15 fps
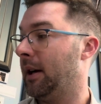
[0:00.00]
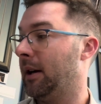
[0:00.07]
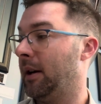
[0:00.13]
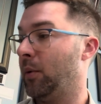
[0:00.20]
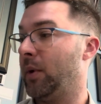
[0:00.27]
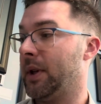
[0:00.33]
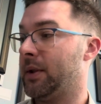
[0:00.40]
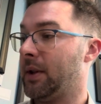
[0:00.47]

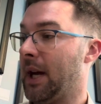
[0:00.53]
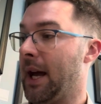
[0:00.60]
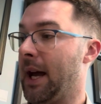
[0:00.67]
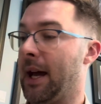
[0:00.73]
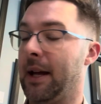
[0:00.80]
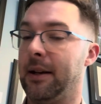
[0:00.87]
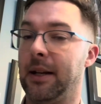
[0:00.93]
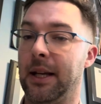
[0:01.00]
which
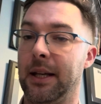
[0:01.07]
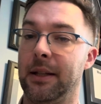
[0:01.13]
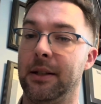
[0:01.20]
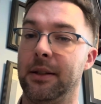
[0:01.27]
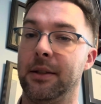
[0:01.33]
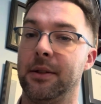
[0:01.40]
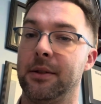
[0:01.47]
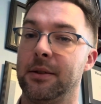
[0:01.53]
had
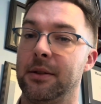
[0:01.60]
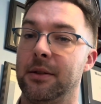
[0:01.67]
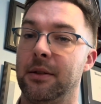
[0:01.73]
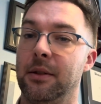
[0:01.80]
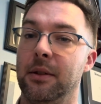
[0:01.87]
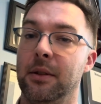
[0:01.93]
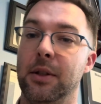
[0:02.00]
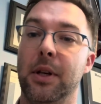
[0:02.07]
a
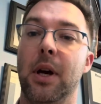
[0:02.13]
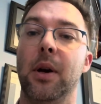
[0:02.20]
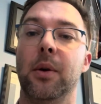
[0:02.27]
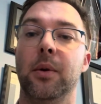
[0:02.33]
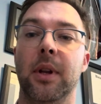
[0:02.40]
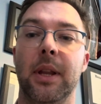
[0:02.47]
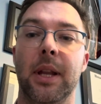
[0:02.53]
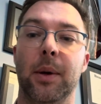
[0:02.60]

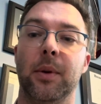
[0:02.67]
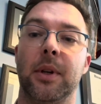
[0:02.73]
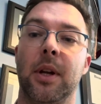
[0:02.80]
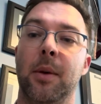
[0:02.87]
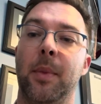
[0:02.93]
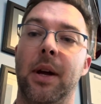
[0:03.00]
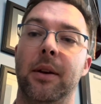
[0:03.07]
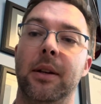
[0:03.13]
node that would
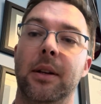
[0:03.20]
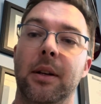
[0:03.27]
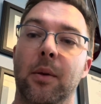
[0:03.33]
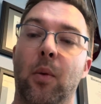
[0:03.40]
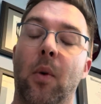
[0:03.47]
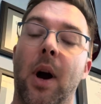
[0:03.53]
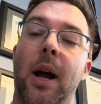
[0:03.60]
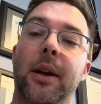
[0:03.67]
come out in a
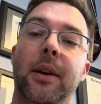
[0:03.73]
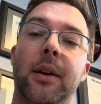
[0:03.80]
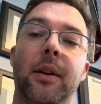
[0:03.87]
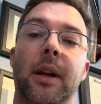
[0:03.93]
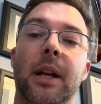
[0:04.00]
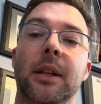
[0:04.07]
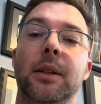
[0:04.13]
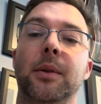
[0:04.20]
wire,
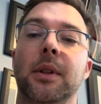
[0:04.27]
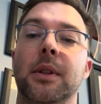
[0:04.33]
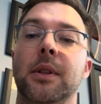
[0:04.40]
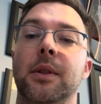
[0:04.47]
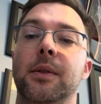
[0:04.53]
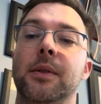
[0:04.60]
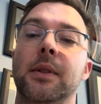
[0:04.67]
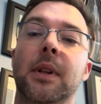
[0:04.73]
and you could
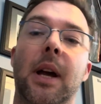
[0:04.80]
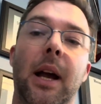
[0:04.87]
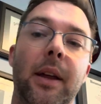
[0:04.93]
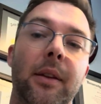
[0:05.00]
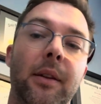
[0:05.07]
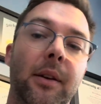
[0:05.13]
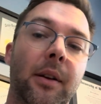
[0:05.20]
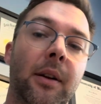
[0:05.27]
use it
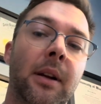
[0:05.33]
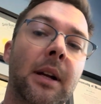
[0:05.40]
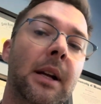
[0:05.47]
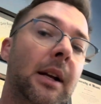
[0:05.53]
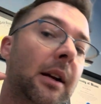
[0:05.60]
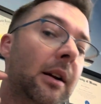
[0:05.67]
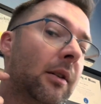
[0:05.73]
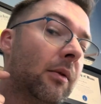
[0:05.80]
either
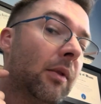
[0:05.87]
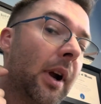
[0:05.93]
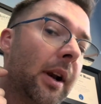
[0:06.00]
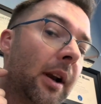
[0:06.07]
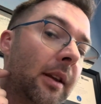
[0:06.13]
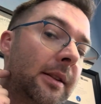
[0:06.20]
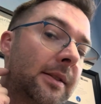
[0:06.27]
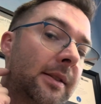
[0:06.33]
right
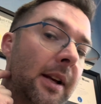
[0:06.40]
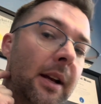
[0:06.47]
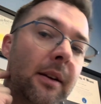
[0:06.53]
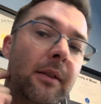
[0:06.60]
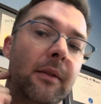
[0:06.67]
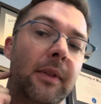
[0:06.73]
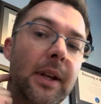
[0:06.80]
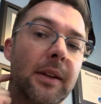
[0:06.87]
on the side of
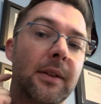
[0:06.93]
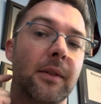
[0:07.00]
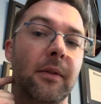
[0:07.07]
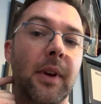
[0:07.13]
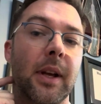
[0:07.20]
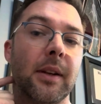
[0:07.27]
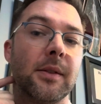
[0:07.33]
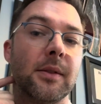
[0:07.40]
the
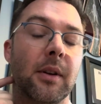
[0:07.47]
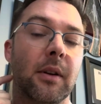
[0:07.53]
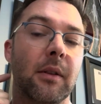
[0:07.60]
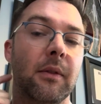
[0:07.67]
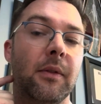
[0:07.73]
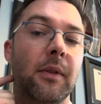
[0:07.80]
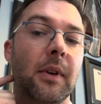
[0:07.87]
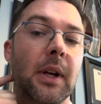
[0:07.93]
vagus
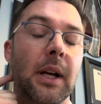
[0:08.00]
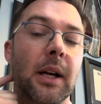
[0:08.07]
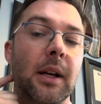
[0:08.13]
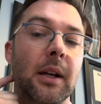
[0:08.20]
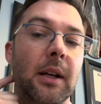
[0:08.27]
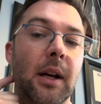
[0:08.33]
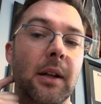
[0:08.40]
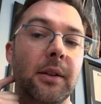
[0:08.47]
nerve
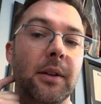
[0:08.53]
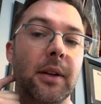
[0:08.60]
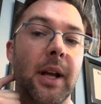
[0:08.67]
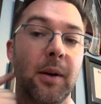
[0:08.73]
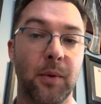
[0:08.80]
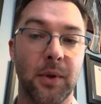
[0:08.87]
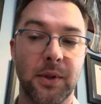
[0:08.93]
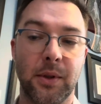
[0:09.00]
on your
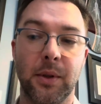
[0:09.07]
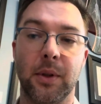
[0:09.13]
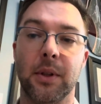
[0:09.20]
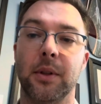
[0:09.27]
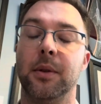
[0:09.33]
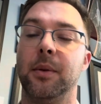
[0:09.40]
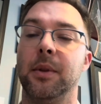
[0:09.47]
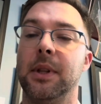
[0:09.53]
neck, which you
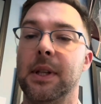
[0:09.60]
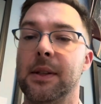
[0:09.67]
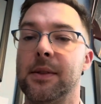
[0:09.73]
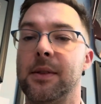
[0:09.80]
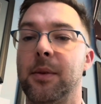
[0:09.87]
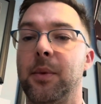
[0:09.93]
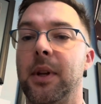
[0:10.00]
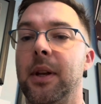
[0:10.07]
can do with these
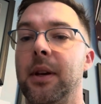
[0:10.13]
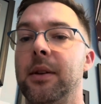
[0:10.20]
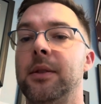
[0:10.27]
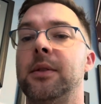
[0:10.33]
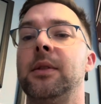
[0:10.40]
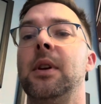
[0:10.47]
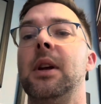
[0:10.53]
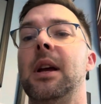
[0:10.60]

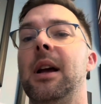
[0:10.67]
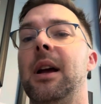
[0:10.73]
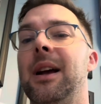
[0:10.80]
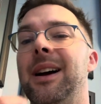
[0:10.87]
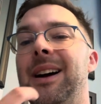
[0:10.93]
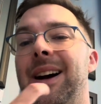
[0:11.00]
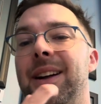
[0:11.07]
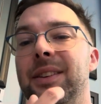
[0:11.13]
stimulators,
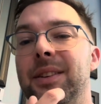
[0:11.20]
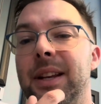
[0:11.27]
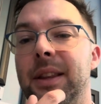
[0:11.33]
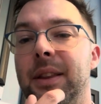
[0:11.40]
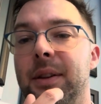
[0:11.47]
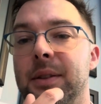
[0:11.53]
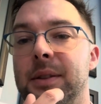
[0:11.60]
underneath your